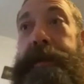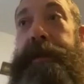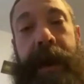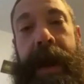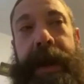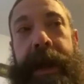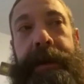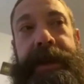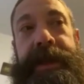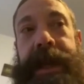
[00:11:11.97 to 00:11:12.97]
for me, right?
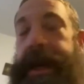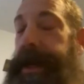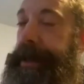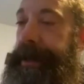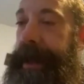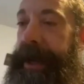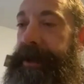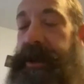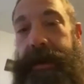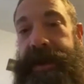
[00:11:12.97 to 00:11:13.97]
I don't get sick. I
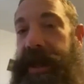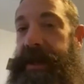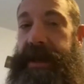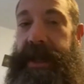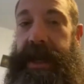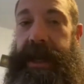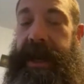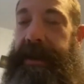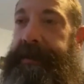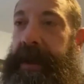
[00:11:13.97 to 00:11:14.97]
used to always get sick.
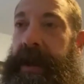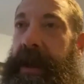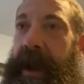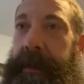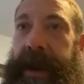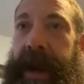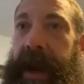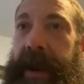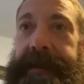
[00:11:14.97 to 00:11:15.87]
I've been high